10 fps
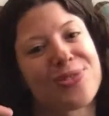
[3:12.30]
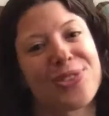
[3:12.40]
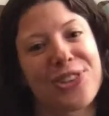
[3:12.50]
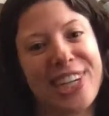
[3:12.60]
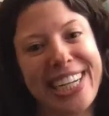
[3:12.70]

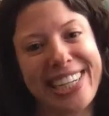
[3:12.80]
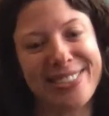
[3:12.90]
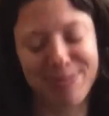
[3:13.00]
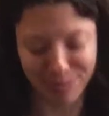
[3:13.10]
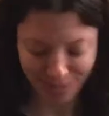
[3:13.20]
Green.
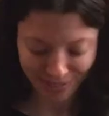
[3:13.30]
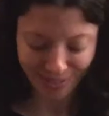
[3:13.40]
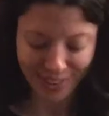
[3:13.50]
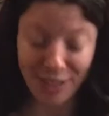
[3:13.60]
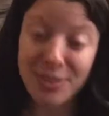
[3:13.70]

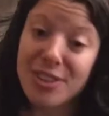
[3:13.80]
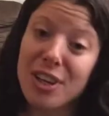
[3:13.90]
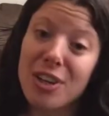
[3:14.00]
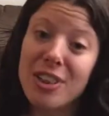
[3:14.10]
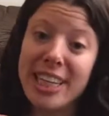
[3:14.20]
And the
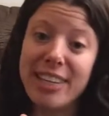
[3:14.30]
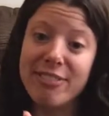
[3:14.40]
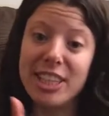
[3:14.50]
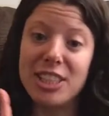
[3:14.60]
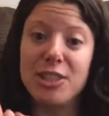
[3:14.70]
leaf
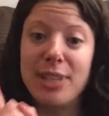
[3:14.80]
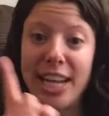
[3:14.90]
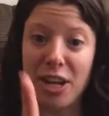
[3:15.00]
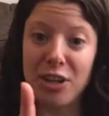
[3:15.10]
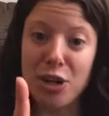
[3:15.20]
is, take
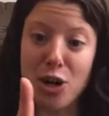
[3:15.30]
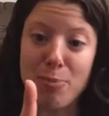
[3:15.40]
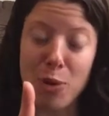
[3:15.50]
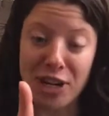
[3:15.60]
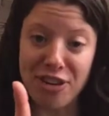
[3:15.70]
out your
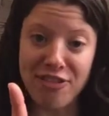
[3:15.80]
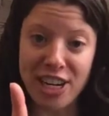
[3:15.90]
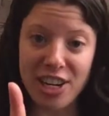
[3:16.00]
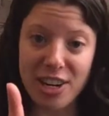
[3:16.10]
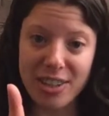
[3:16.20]
pointer
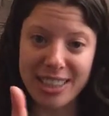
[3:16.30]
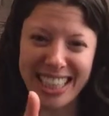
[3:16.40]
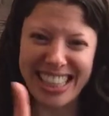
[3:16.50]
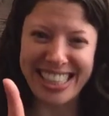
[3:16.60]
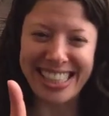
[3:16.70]
finger, it's
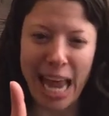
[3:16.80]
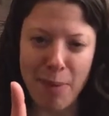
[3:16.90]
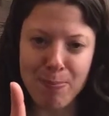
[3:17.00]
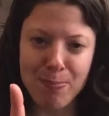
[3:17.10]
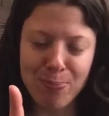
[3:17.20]
like the
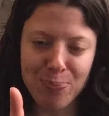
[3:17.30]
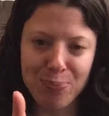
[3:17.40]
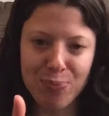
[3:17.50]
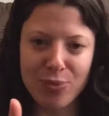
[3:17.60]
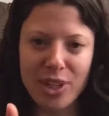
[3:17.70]
stem,
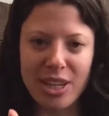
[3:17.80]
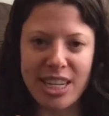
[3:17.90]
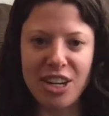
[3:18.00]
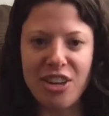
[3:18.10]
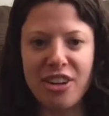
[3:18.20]
and
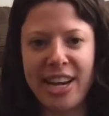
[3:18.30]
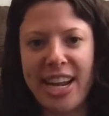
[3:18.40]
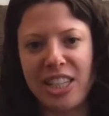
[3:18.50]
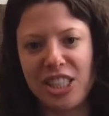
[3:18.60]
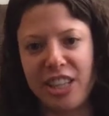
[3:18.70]
take your other
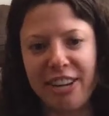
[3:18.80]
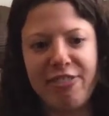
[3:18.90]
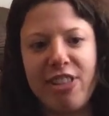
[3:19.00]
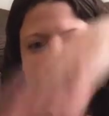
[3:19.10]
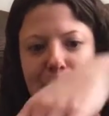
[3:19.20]
hand, just like
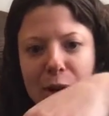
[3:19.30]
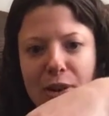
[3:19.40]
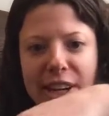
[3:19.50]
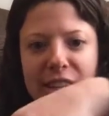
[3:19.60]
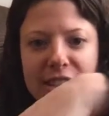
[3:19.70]
flop it
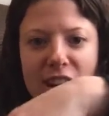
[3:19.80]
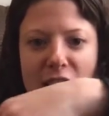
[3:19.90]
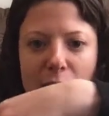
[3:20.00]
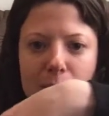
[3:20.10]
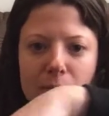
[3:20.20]
right on
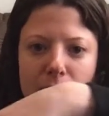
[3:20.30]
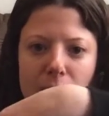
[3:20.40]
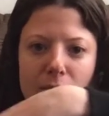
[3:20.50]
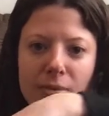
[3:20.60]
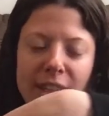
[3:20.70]
top.
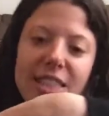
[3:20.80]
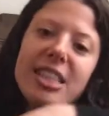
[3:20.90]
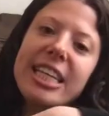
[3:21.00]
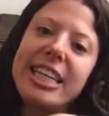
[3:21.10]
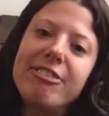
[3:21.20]
That's
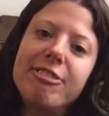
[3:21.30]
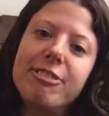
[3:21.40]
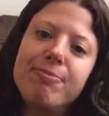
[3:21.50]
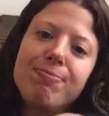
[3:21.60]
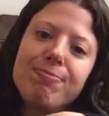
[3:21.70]
leaf.
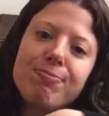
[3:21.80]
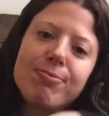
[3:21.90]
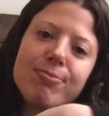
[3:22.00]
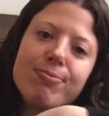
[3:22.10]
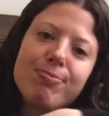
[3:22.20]

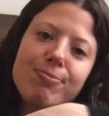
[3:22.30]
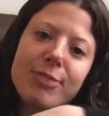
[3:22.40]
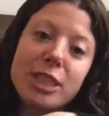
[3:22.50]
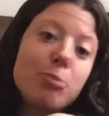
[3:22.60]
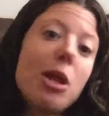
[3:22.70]

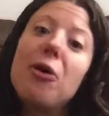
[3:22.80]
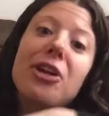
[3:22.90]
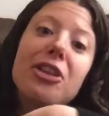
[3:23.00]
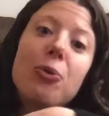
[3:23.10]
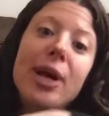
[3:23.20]
It's blowing
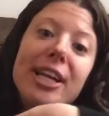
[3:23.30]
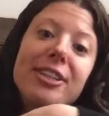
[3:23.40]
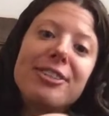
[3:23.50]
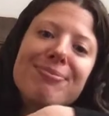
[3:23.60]
in the wind.